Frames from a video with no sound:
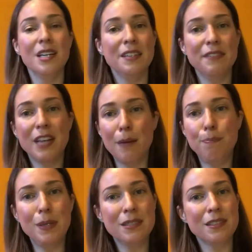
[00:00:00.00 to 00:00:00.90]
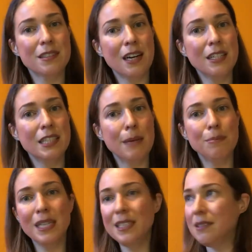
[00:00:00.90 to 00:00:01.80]
They've got business card
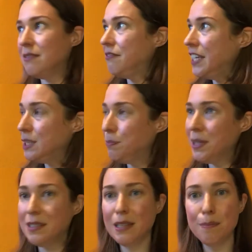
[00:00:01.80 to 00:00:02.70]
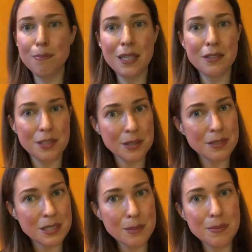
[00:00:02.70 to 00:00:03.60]
templates, Facebook templates,
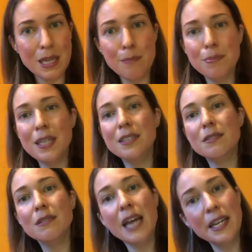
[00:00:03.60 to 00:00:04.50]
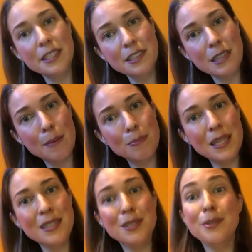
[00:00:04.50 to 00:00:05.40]
YouTube templates, letter
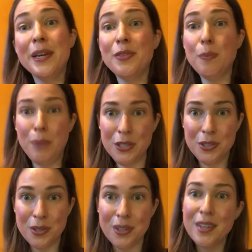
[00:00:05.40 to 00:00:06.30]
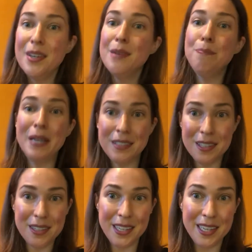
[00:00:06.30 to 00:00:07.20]
templates. You get the picture.
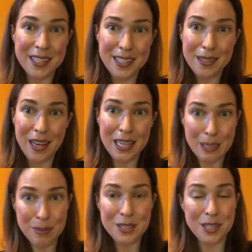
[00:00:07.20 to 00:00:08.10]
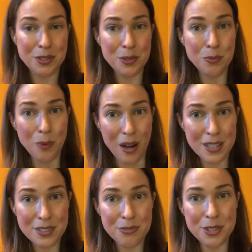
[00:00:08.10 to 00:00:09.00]
Basically, any image that you
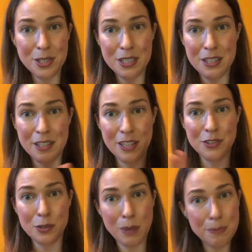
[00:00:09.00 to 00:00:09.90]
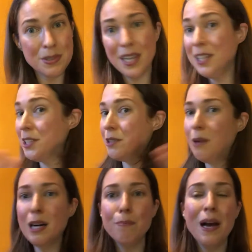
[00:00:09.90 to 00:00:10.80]
want for your, either that's your website or your
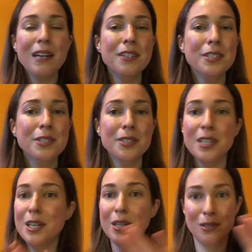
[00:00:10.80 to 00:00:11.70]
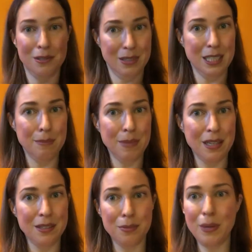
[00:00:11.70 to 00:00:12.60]
welcome packet or your
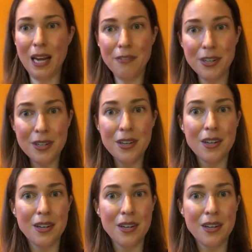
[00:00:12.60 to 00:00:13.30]
emails, whatever.